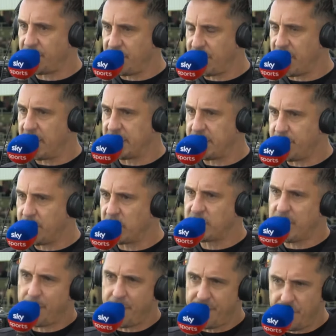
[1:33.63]
for United
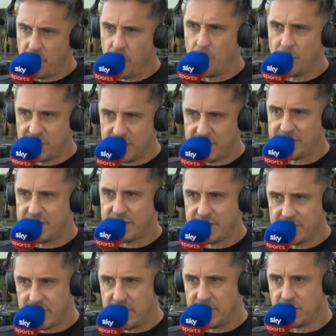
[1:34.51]
because their performances
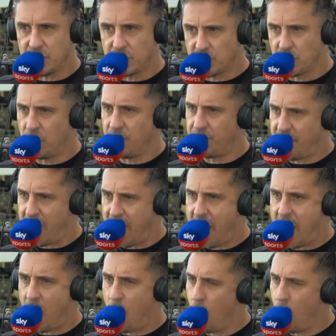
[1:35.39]
this season so far,